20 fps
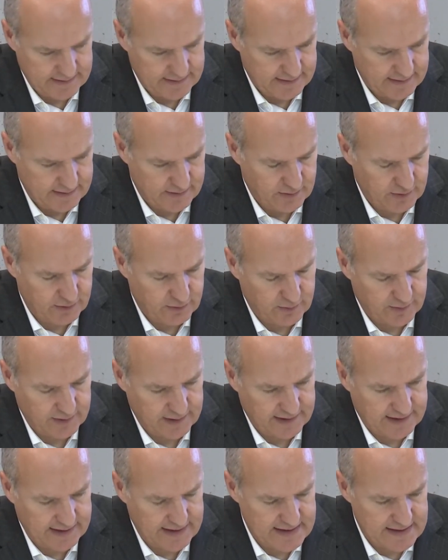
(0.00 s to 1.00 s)
not
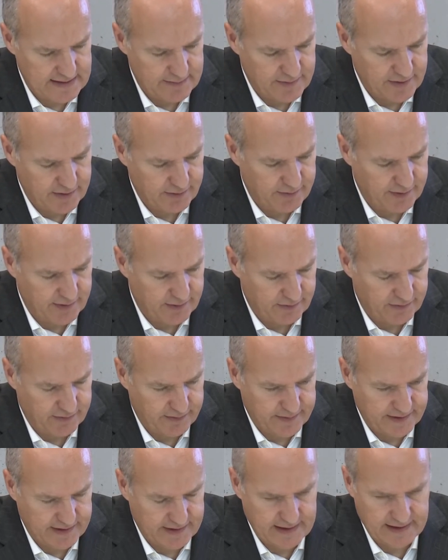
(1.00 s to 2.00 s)
only customer growth,
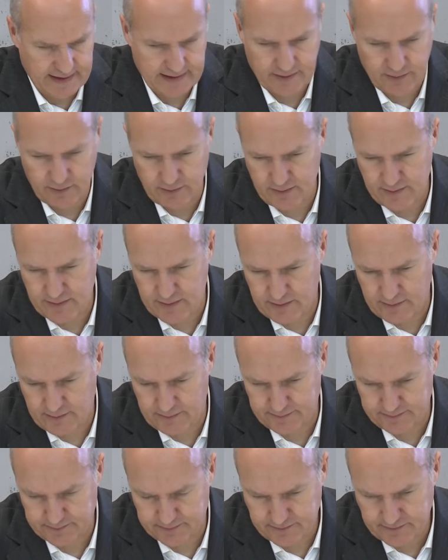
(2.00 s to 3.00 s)
but then
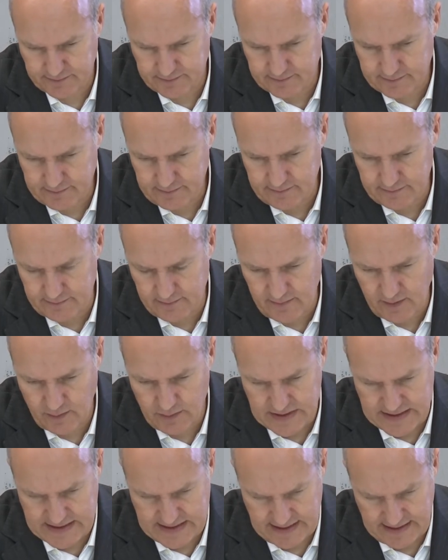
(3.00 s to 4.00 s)
also
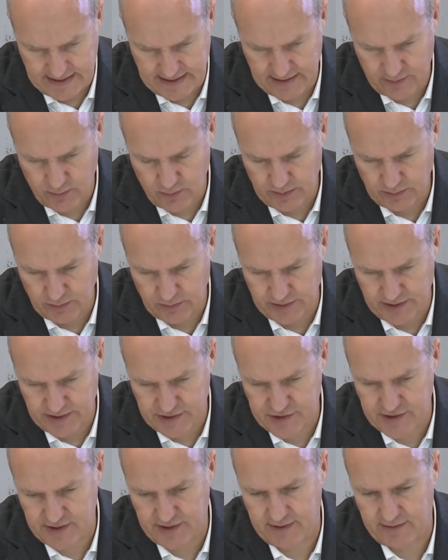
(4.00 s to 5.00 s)
we say that we would
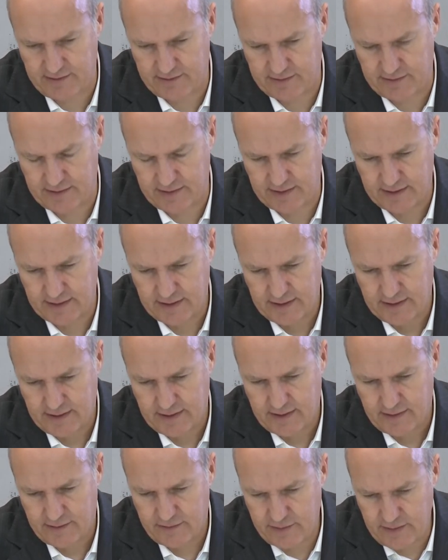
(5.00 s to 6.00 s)
achieve
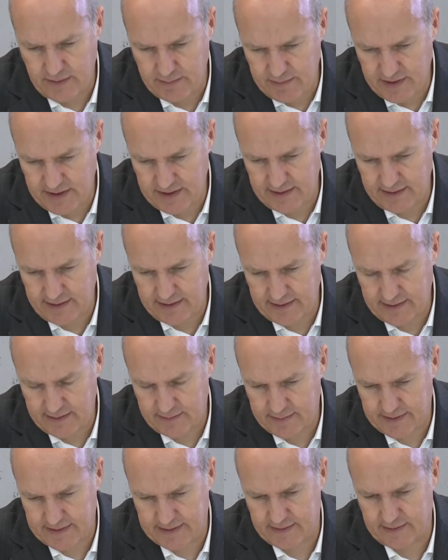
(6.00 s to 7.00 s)
3 million,
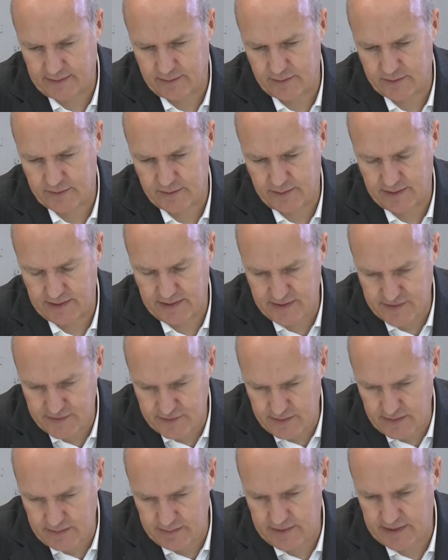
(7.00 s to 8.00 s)
but also in this
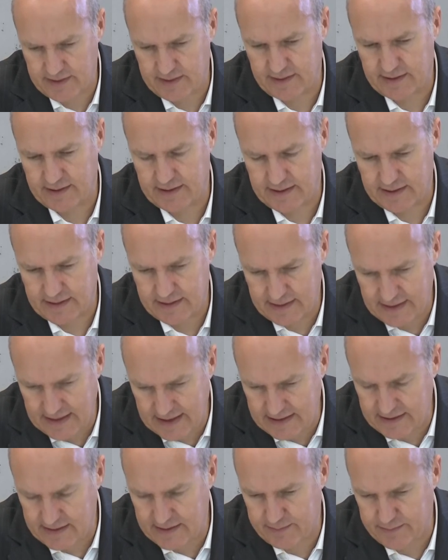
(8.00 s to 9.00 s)
3 million,
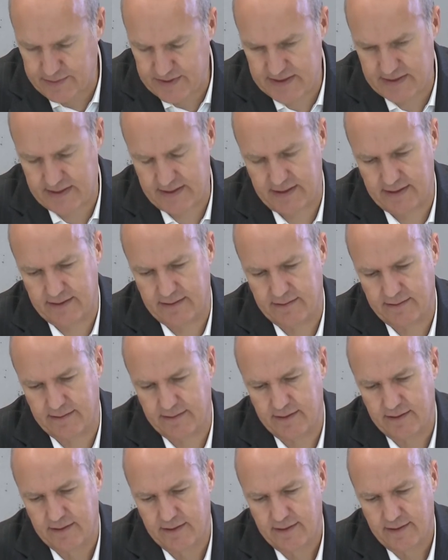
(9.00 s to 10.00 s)
90%
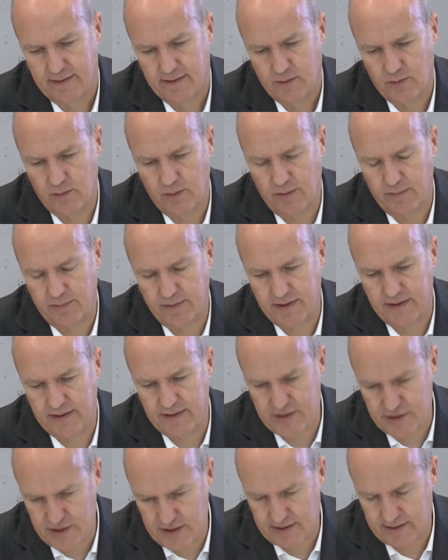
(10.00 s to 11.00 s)
will be
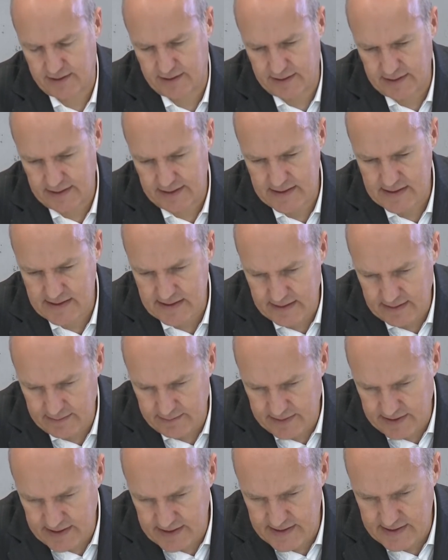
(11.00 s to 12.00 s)
digital
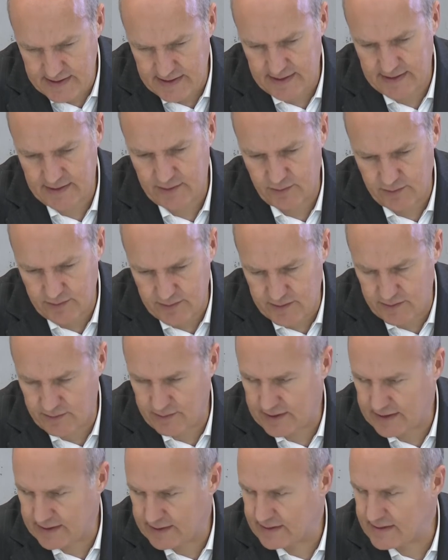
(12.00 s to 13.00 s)
customers, and also
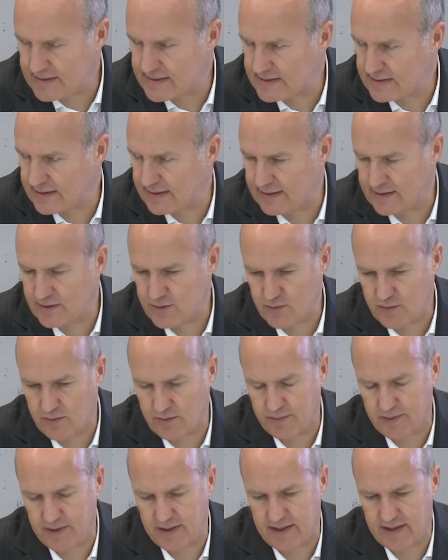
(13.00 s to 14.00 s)
that the sales would
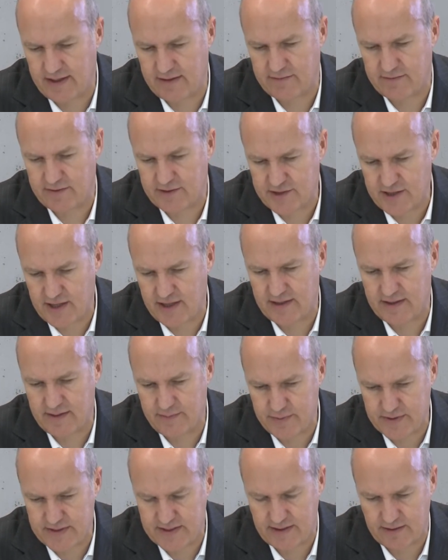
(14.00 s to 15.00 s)
be in average
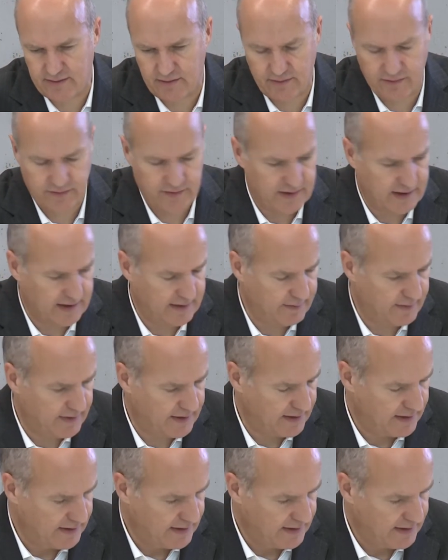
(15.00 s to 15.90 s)
80% of them